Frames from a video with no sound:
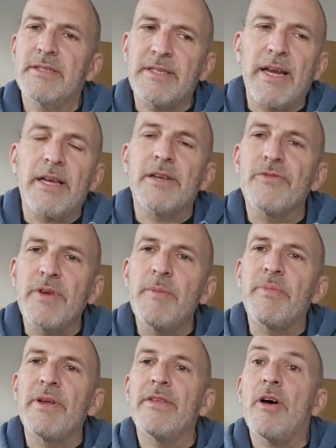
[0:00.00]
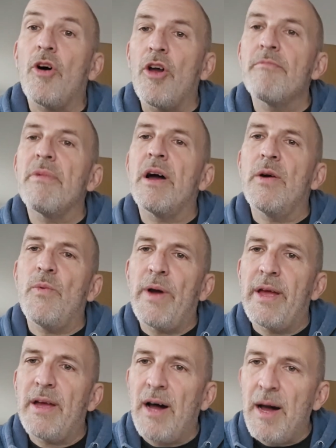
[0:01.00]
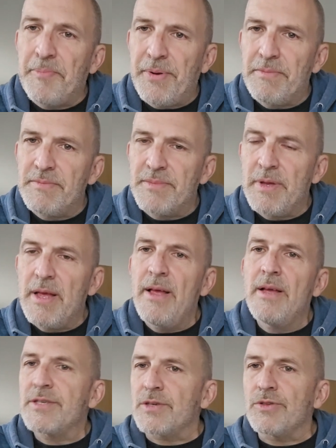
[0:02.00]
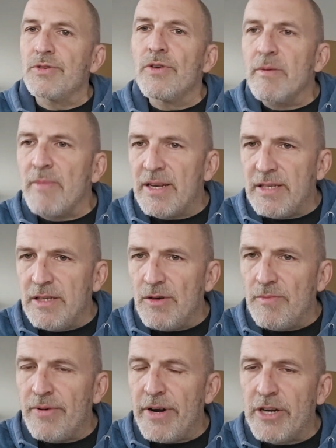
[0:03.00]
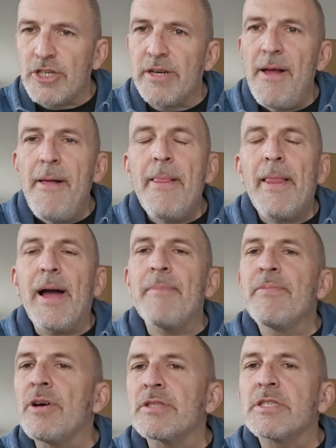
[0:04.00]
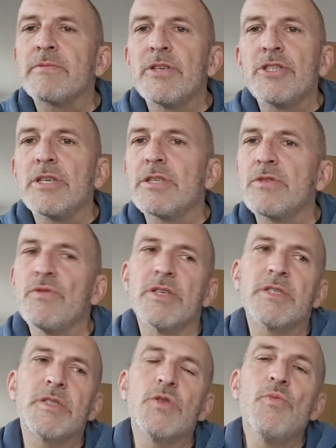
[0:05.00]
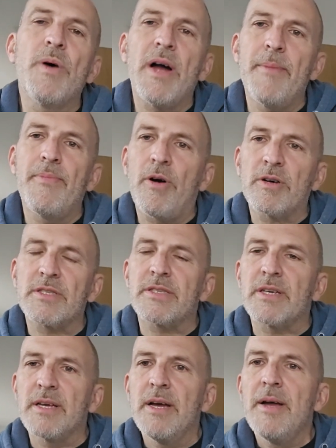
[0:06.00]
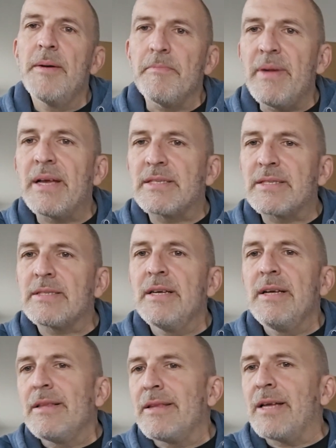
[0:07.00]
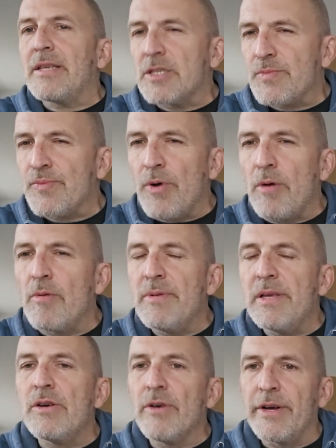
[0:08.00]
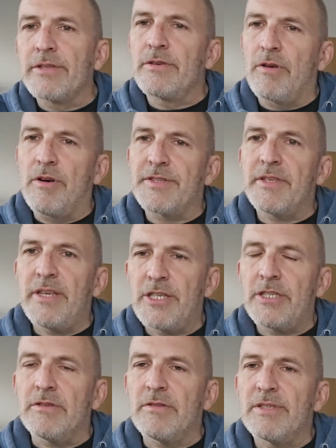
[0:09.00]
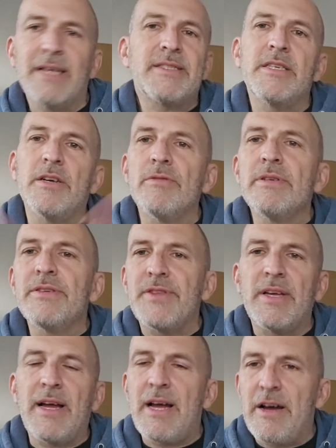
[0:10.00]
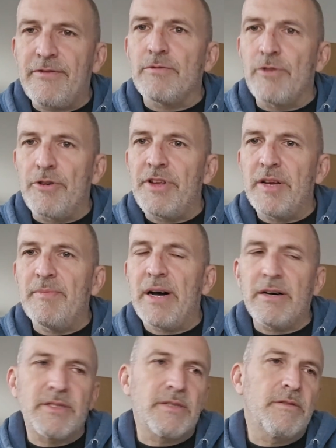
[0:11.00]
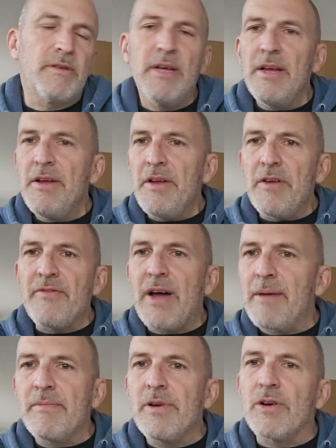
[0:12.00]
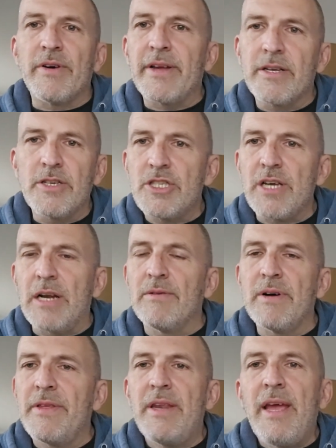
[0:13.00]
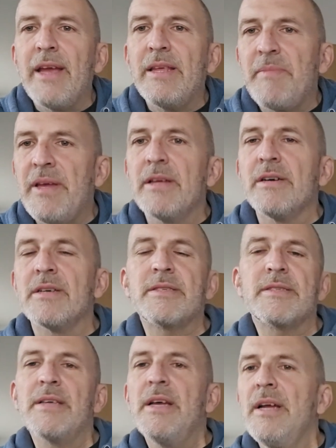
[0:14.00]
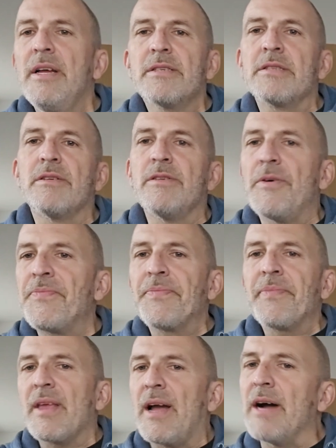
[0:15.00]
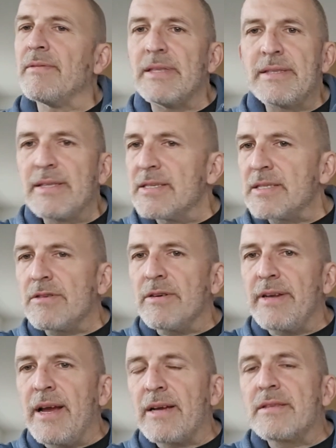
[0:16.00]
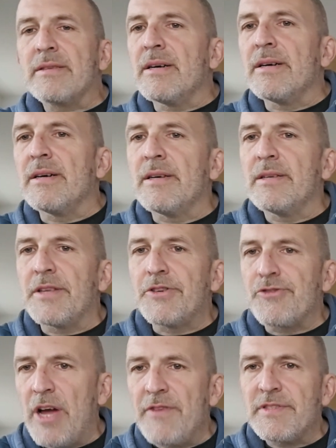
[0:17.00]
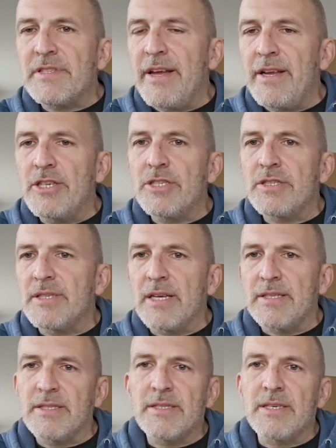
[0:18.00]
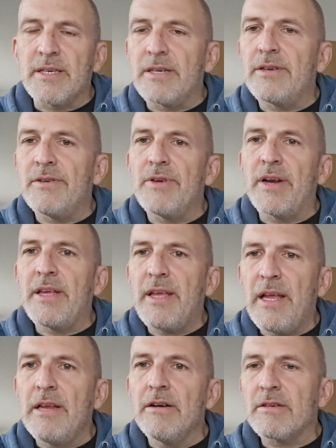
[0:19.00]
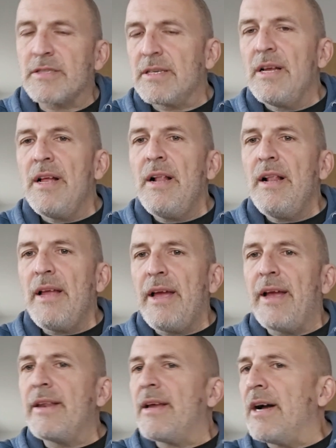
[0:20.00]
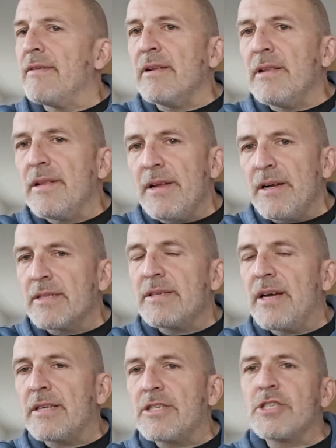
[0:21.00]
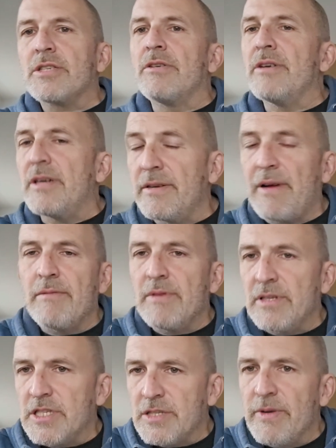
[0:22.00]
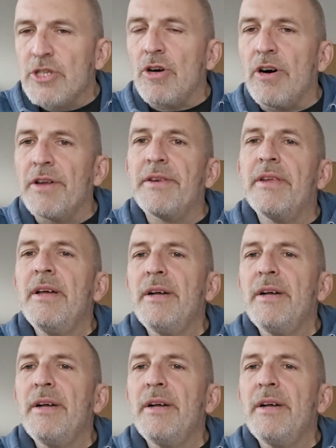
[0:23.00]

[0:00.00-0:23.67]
second rebreather on my way up, so during my decompression, I'm not switching to a super hypoxic mix that is probably going to cause an issue. That's the only thing I have to worry about. So if I'm going shallower than 80 meters, so I will disconnect the drive stage that's running Heliox, and I will attach, or I will switch on